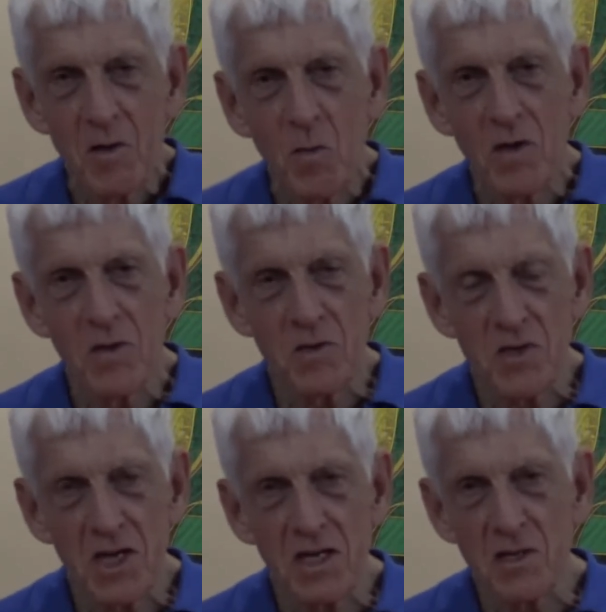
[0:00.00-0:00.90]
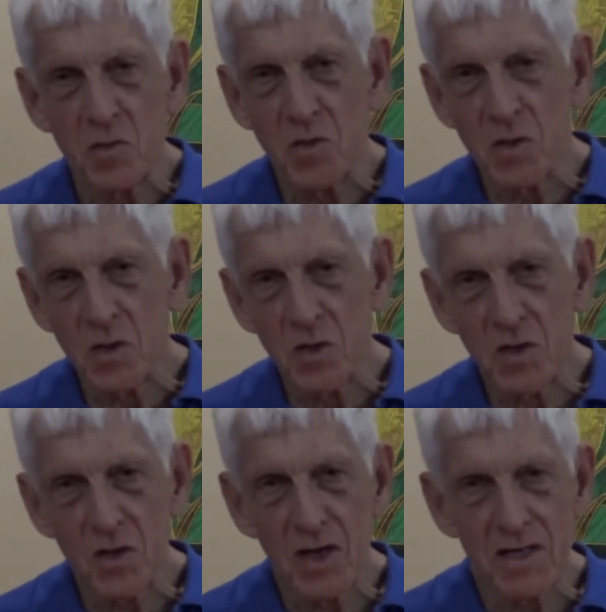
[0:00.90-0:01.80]
when those changes will
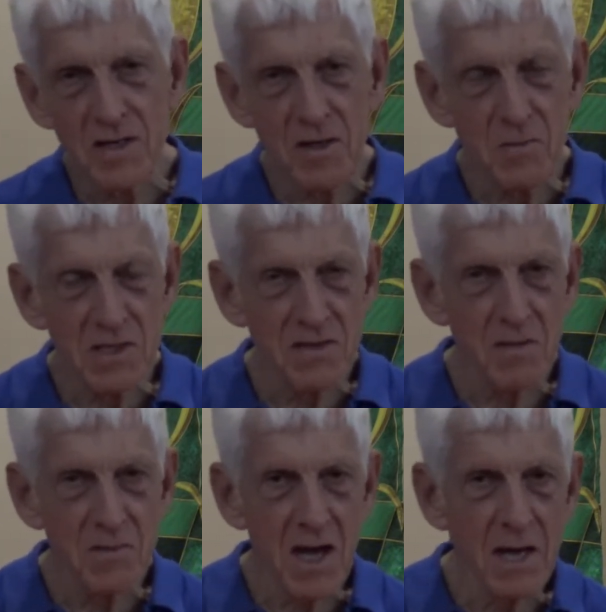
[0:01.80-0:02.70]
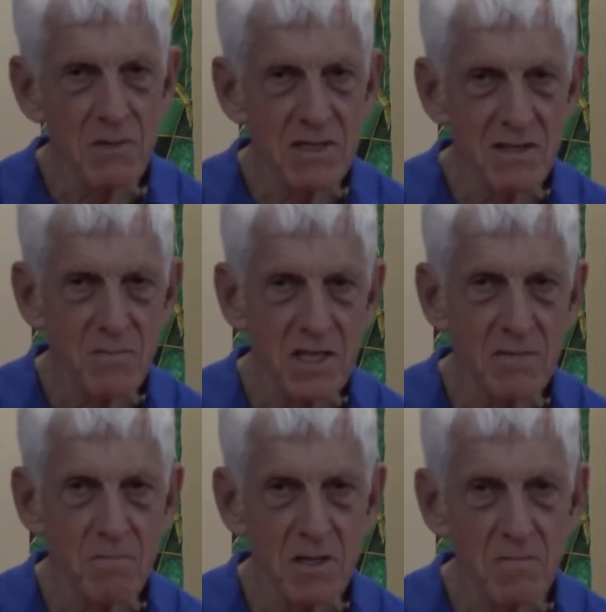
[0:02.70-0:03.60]
occur, I think it'll be sometime in
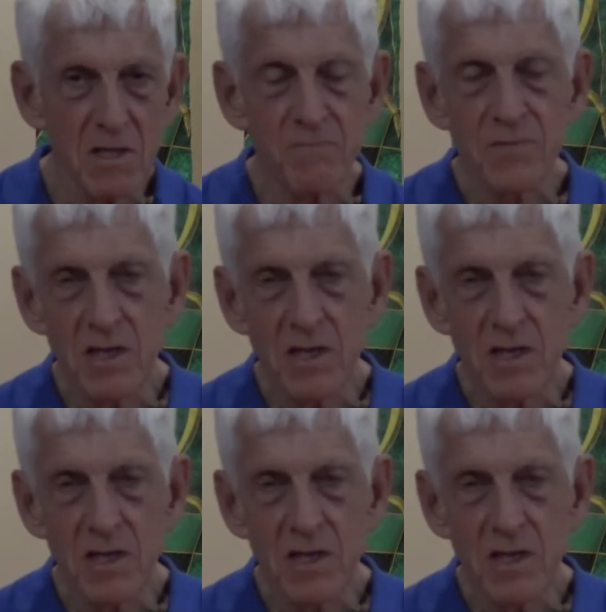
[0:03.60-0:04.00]
September, but